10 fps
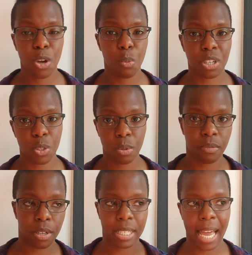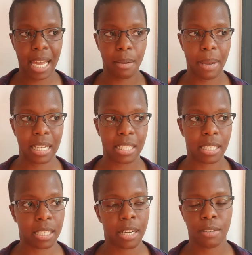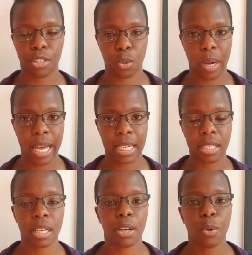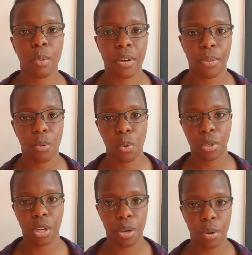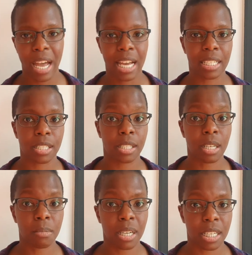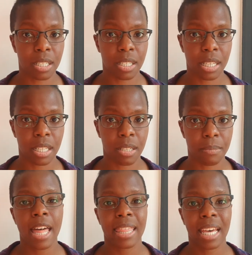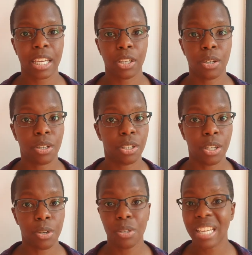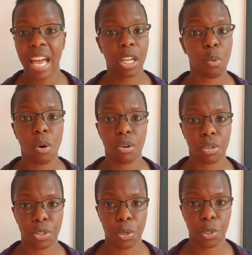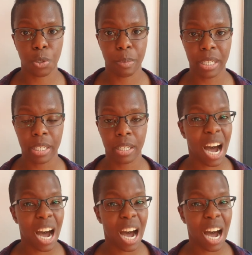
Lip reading: which is one of those animated squares with audio and subtitles in them that you can use anywhere on your social media.